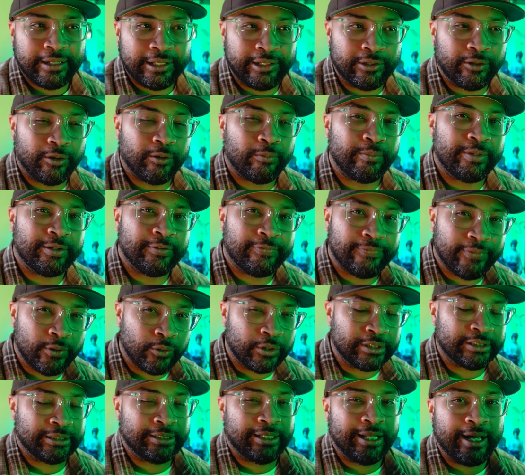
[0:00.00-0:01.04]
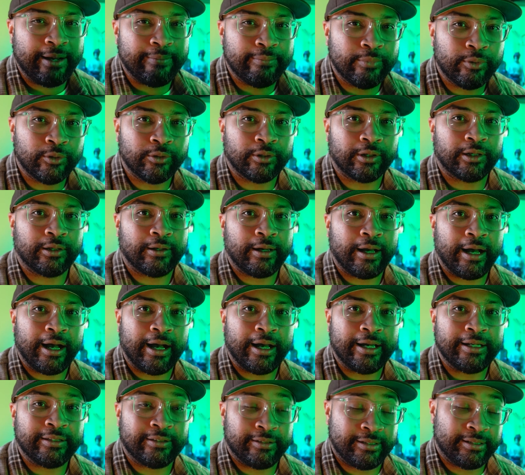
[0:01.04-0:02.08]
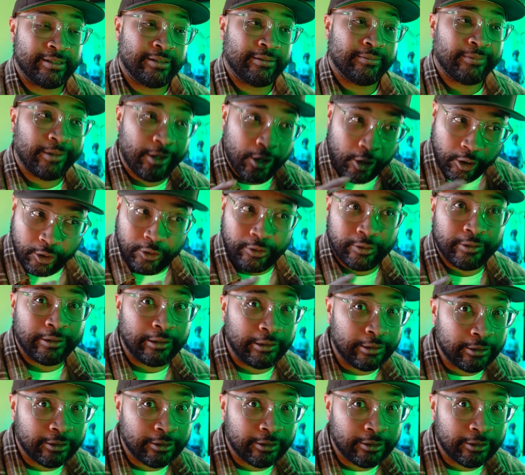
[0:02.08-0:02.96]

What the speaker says: you know, been focused a lot more into the current